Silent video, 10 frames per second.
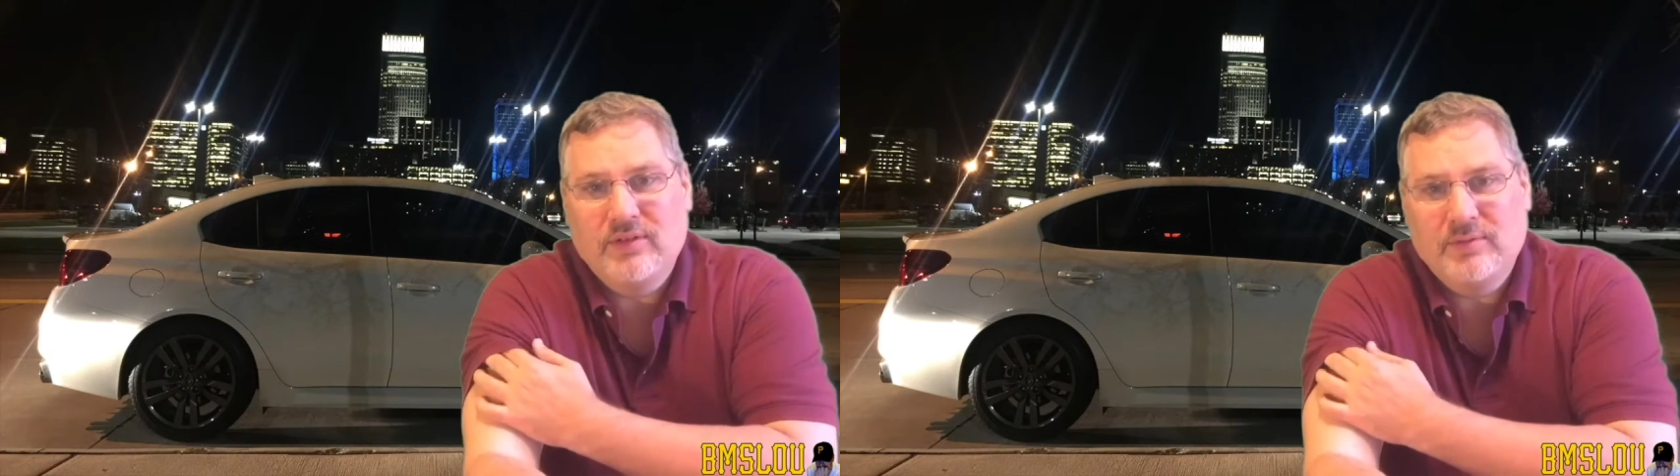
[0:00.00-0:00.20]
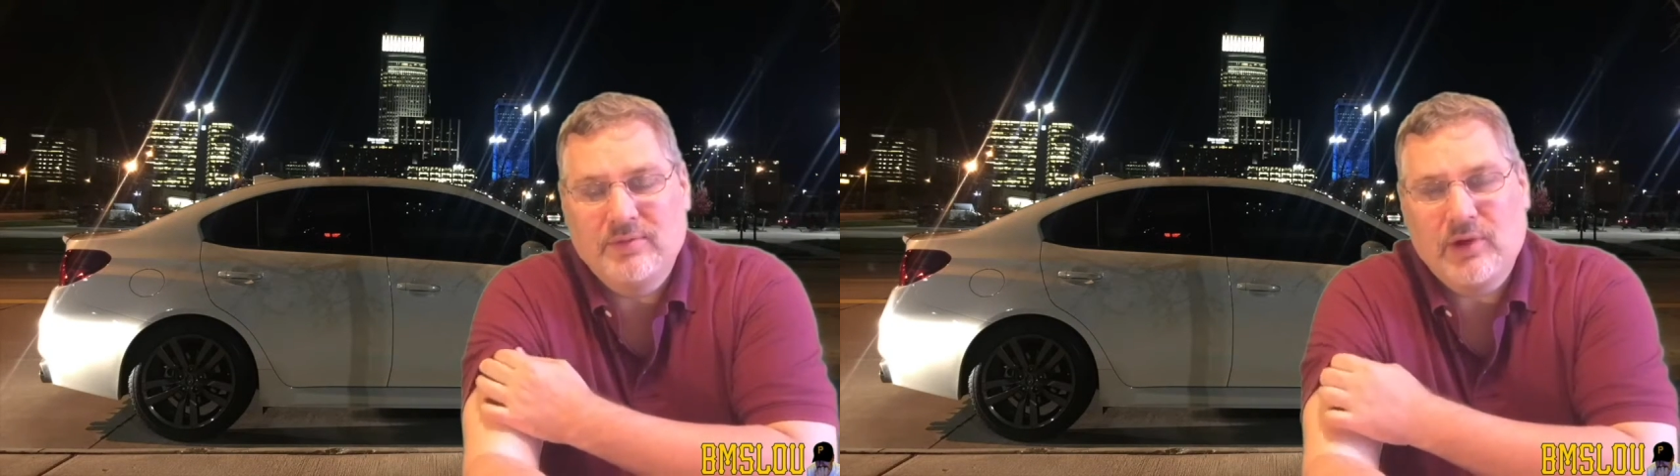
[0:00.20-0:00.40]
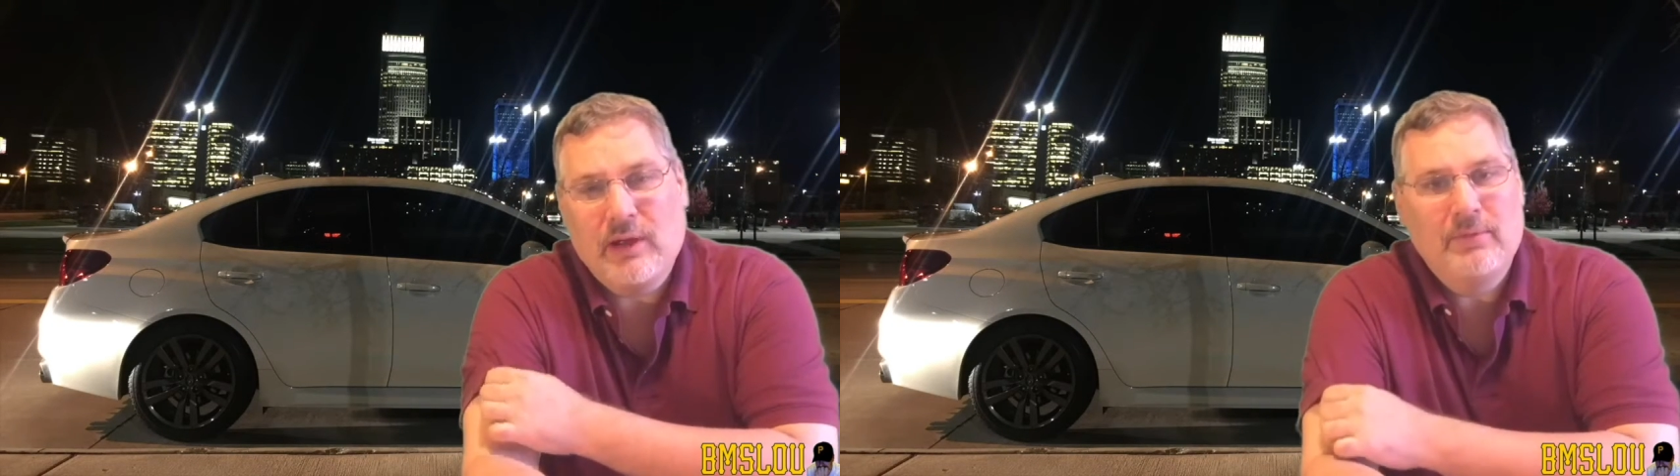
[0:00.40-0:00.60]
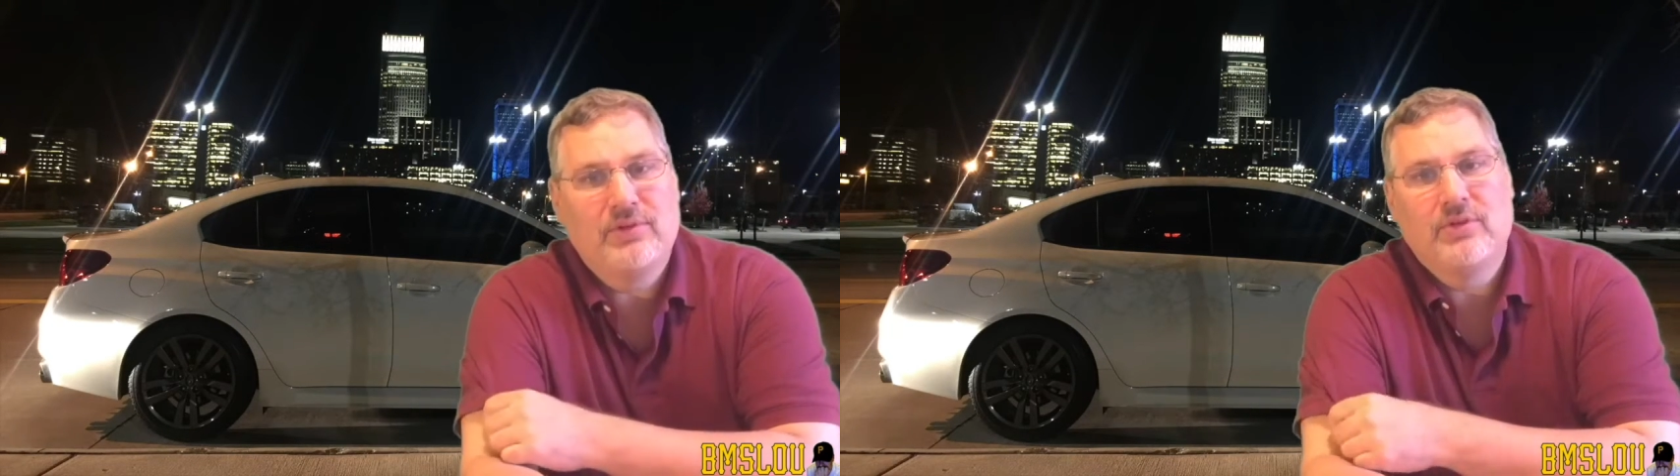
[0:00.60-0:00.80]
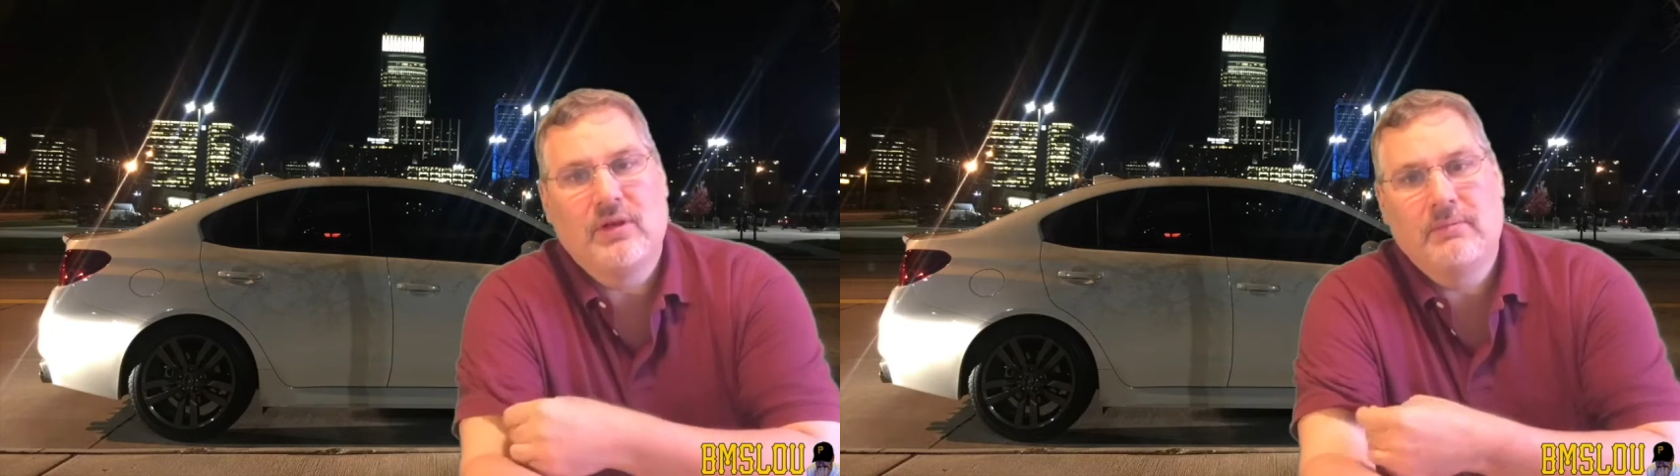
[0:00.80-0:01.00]

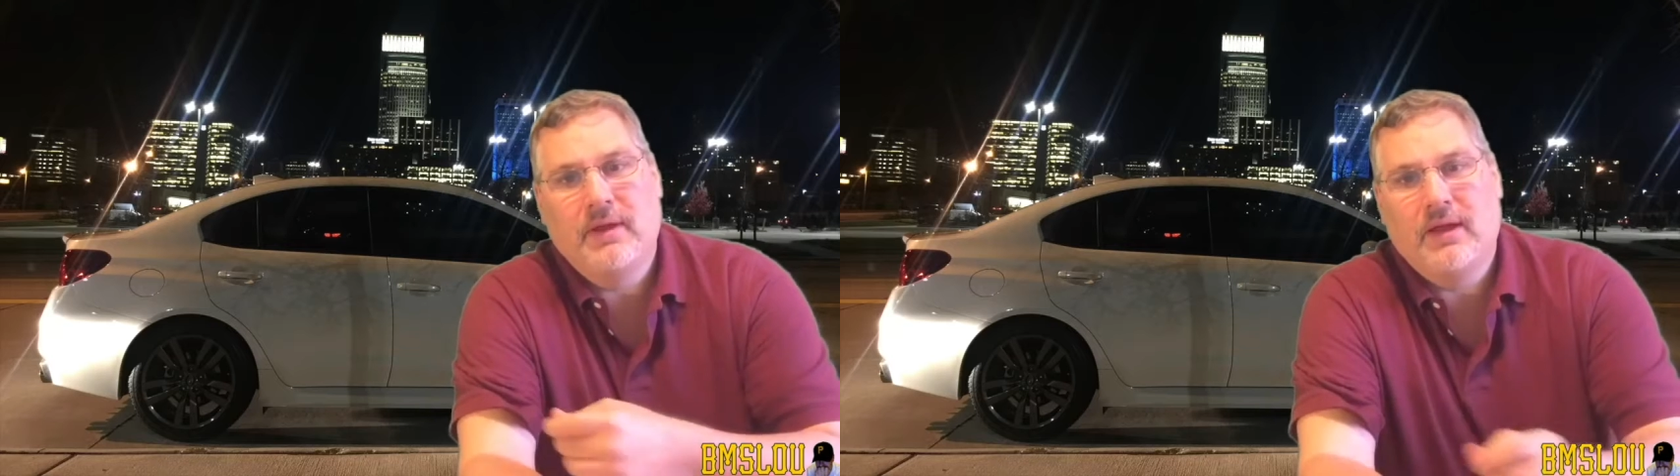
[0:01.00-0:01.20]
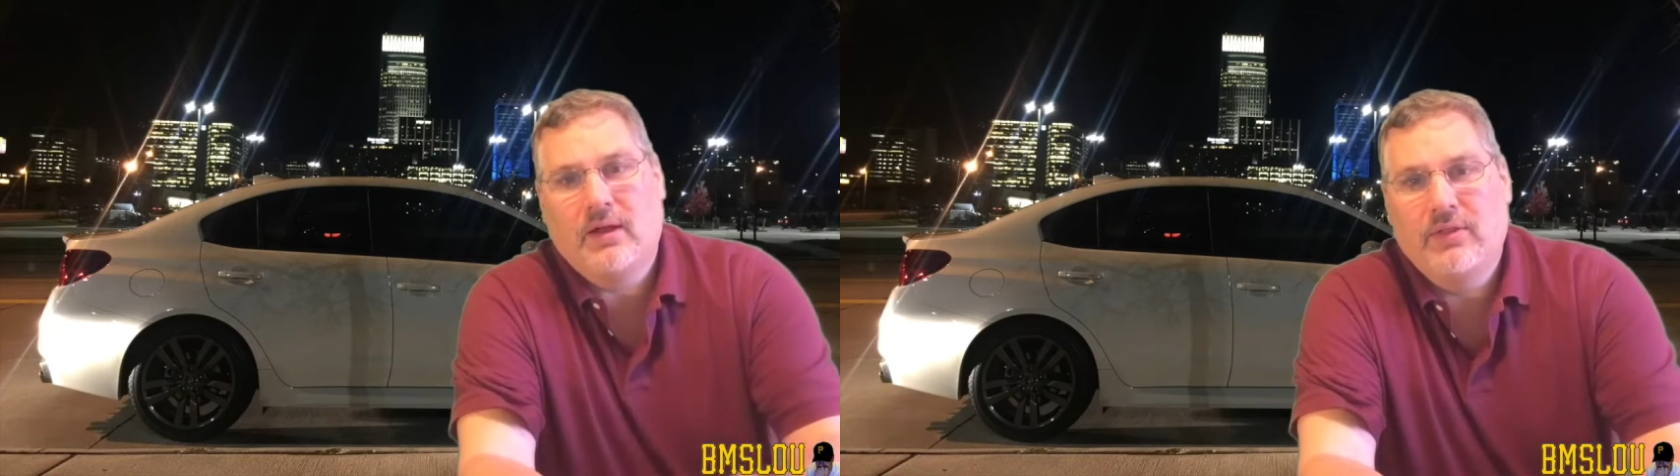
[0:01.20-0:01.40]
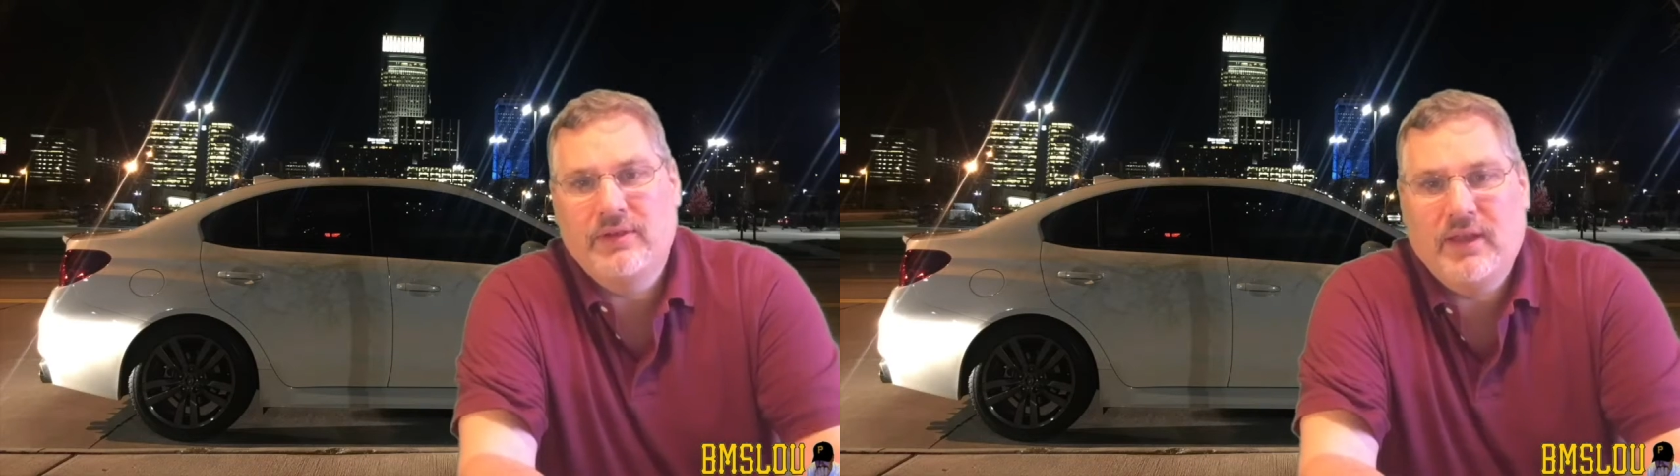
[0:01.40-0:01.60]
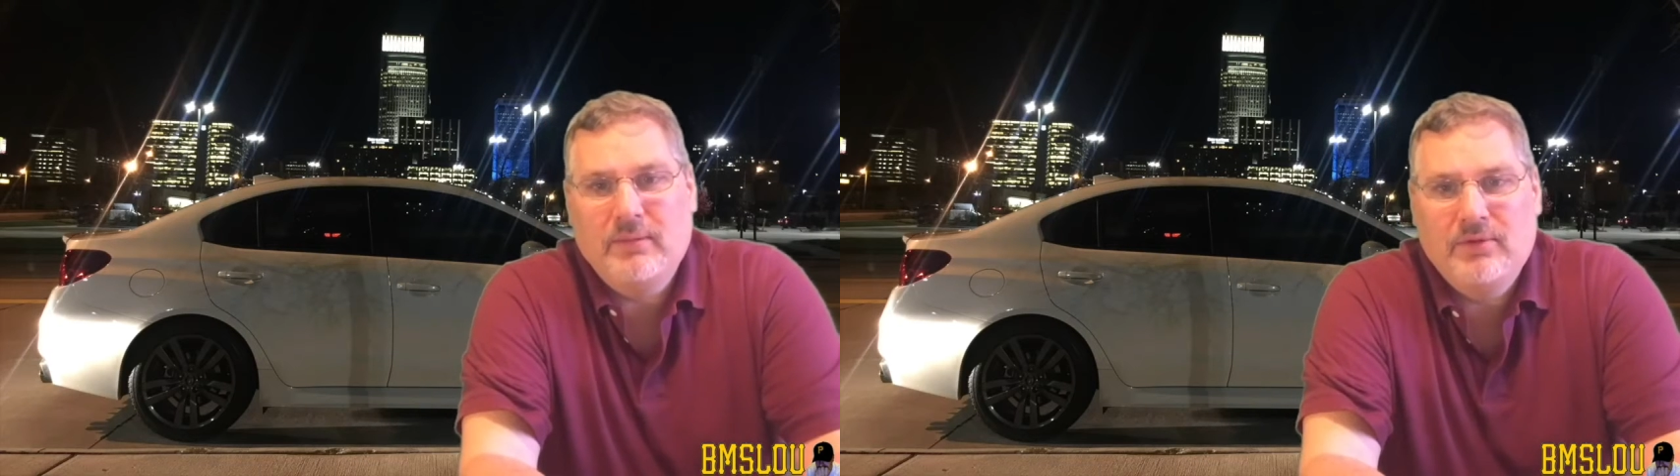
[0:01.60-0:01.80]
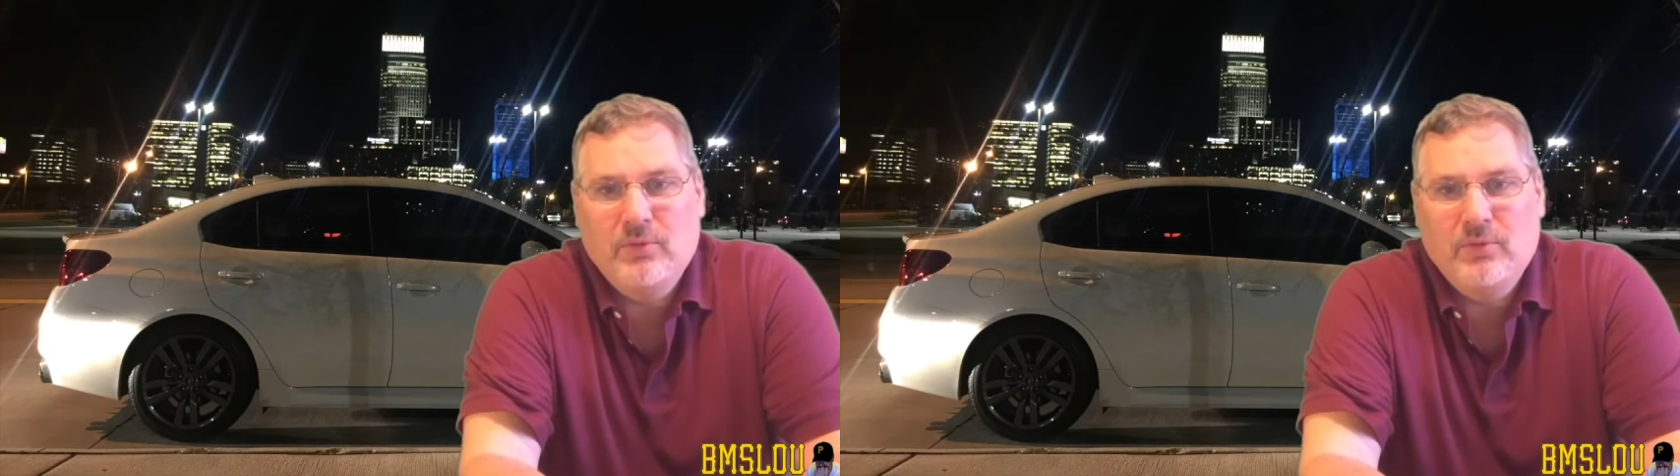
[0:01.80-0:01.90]
subscribers who come back all the time